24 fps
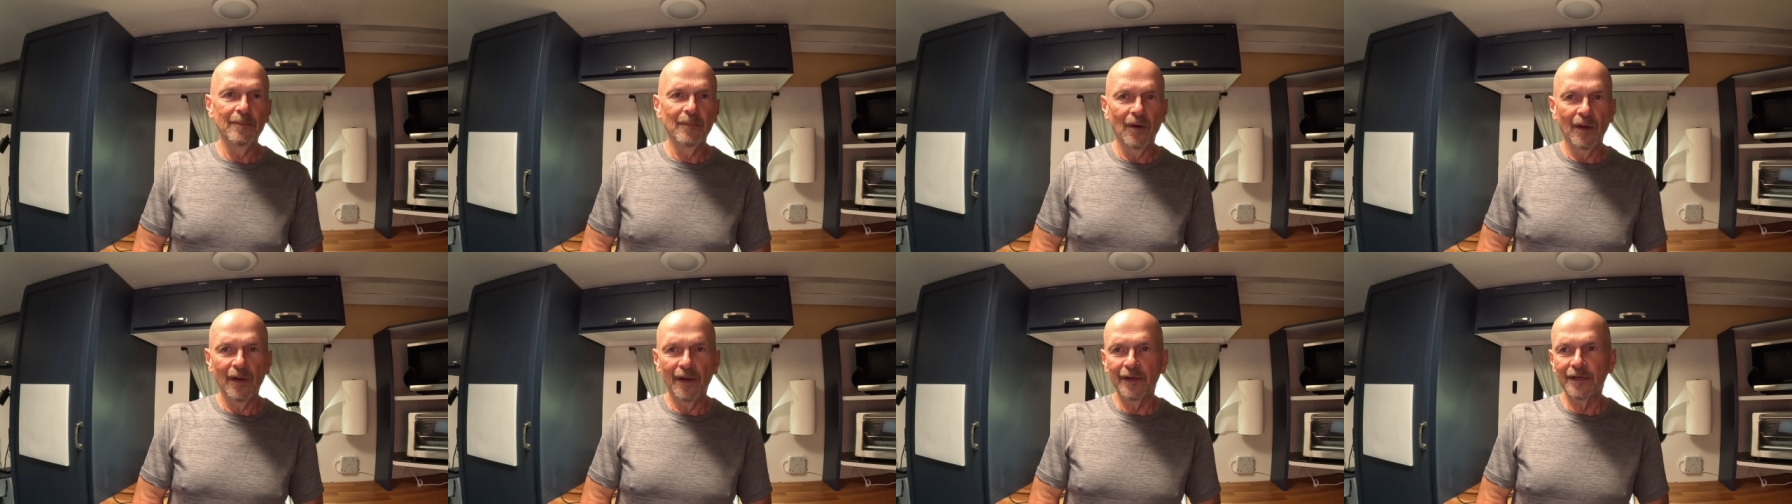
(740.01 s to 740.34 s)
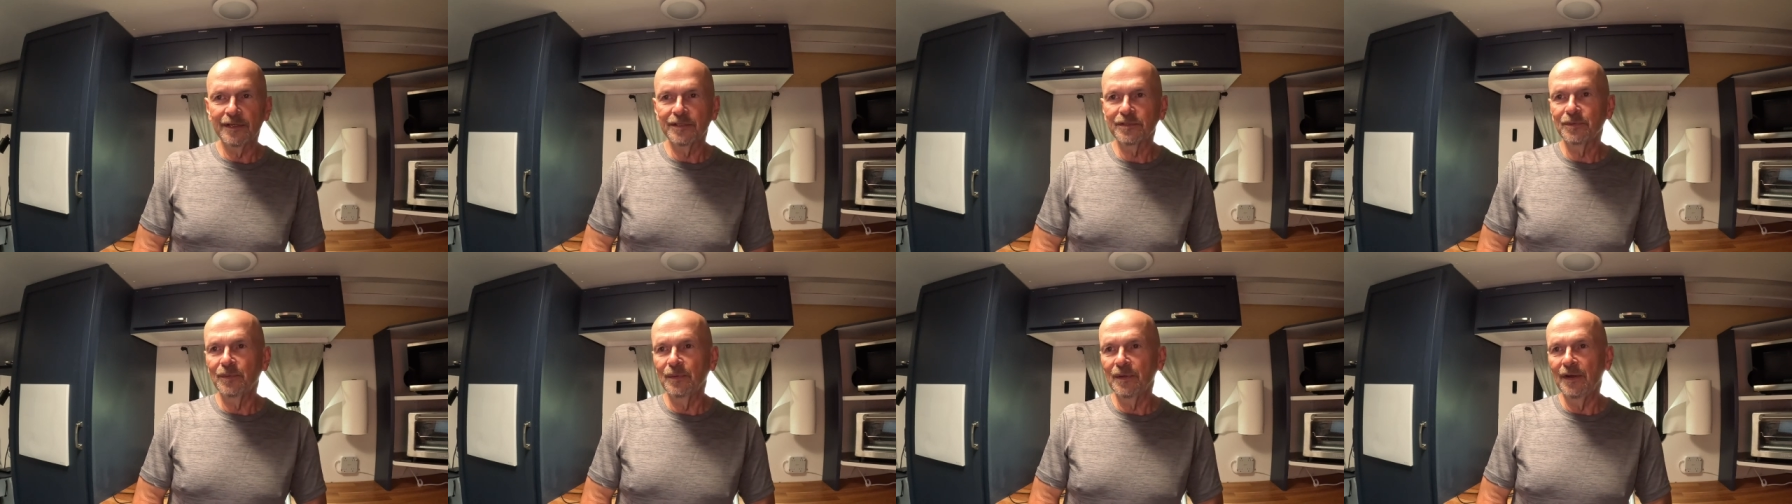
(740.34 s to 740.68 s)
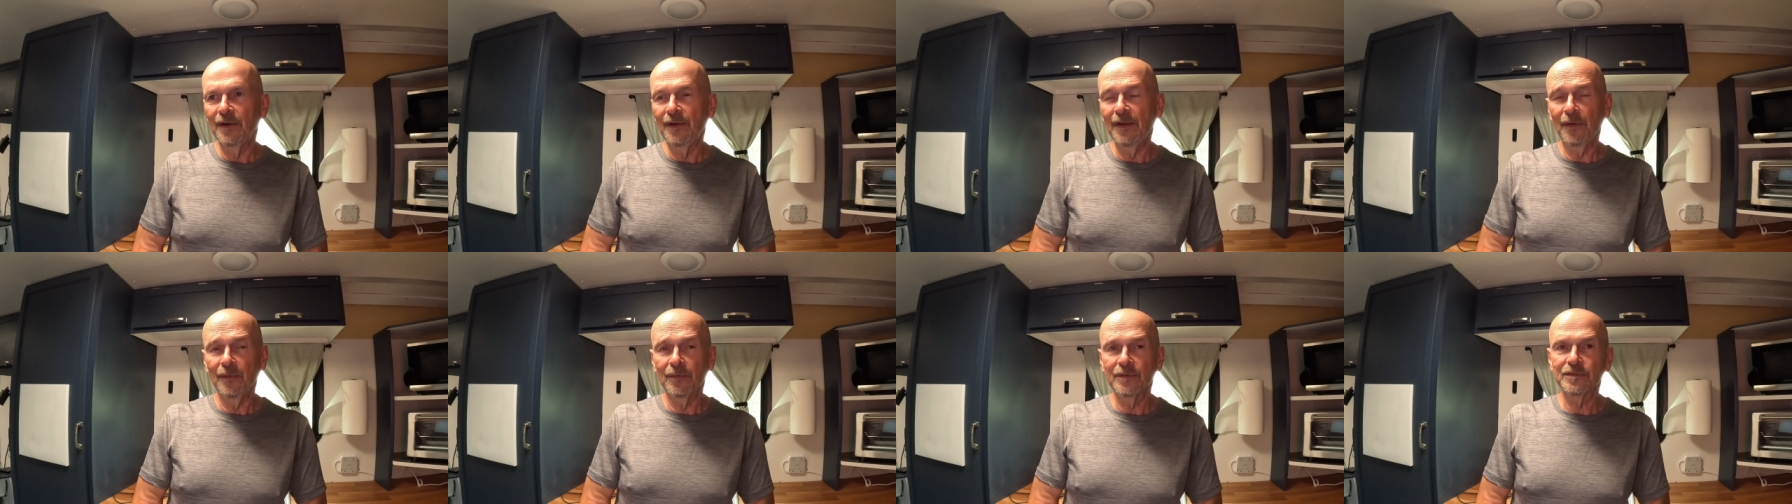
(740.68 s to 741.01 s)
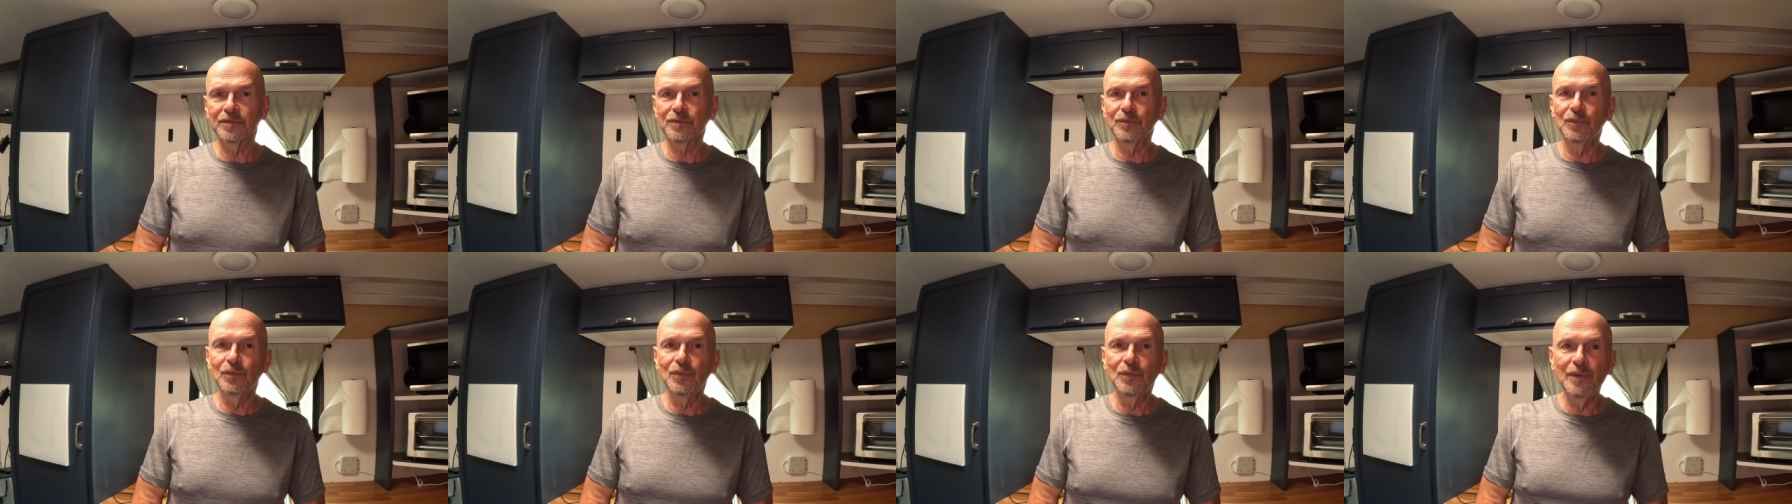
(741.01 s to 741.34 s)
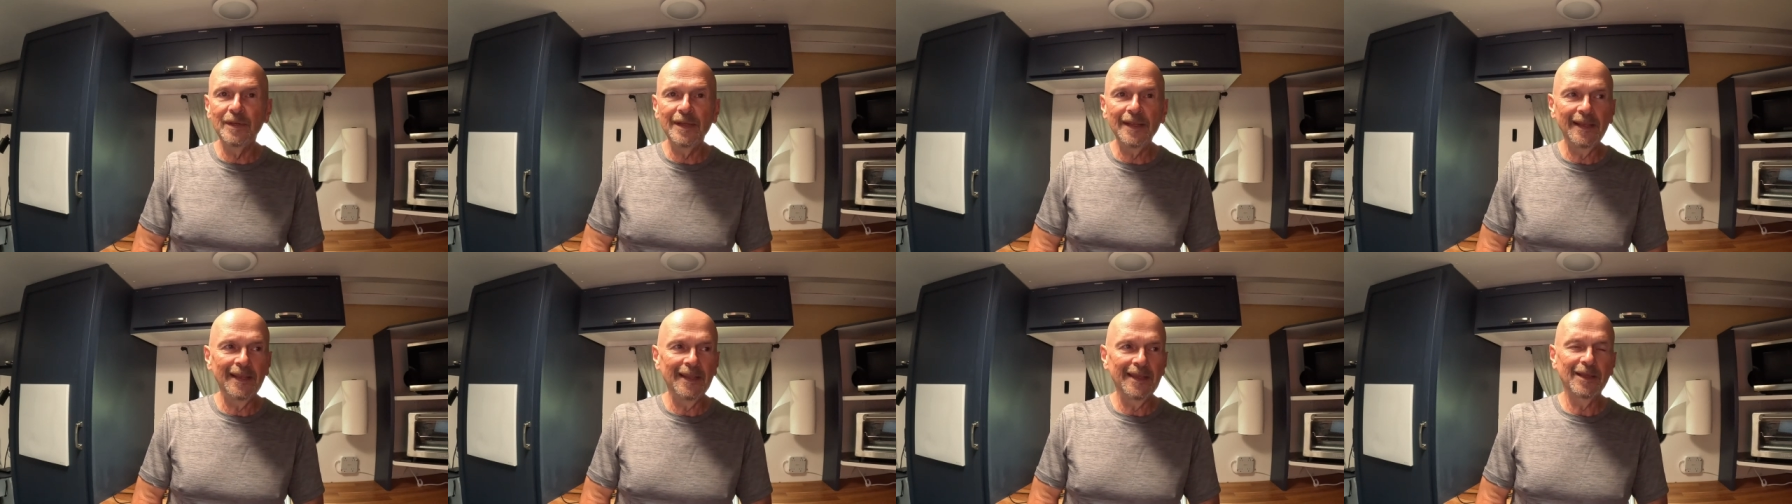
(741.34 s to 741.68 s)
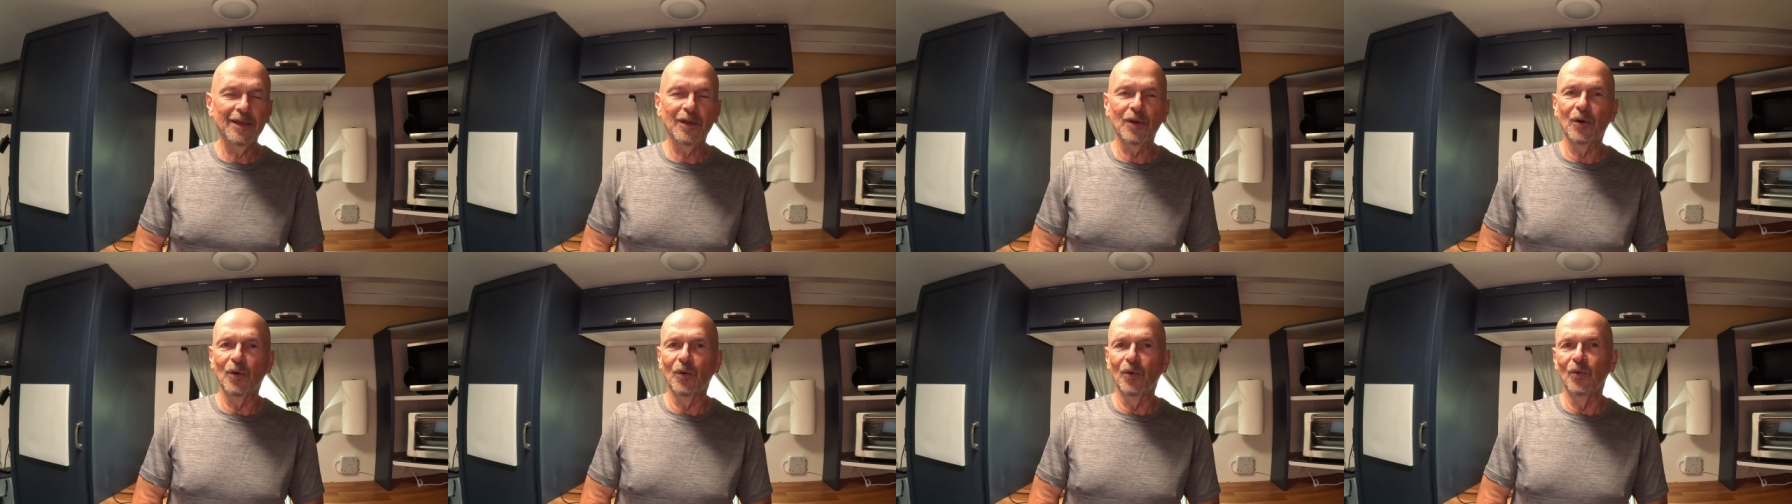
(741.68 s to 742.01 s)
March where it was really
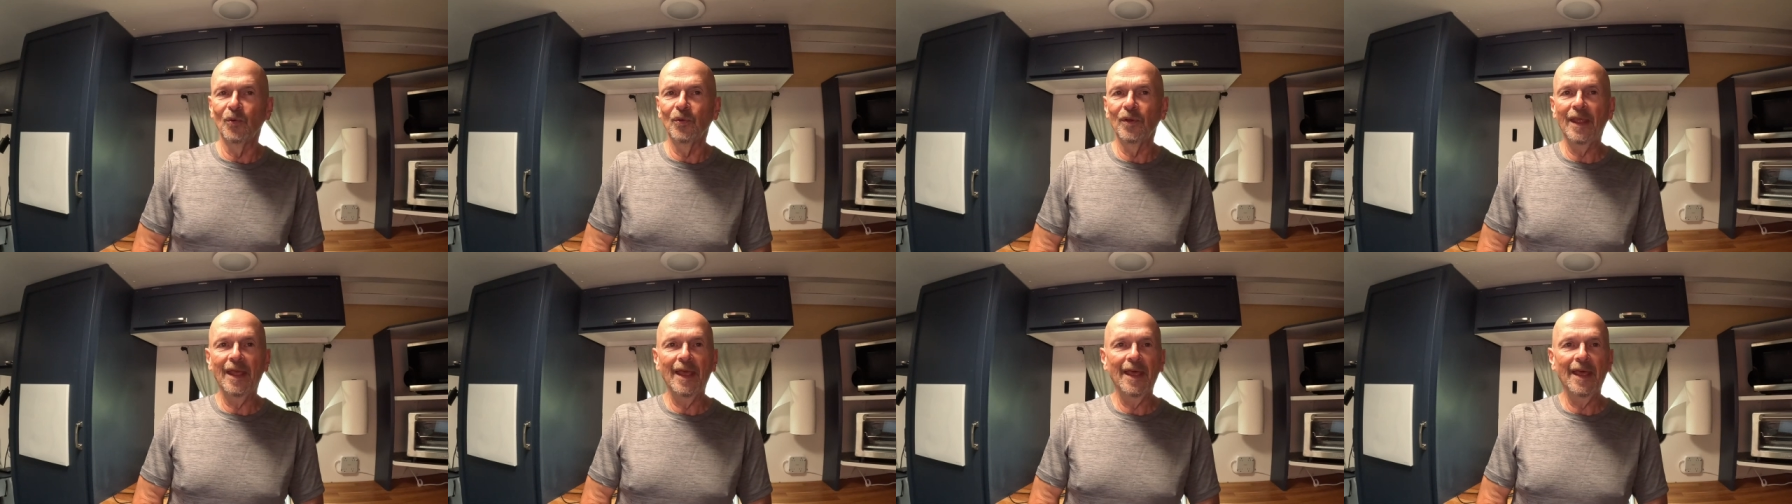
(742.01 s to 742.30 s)
cold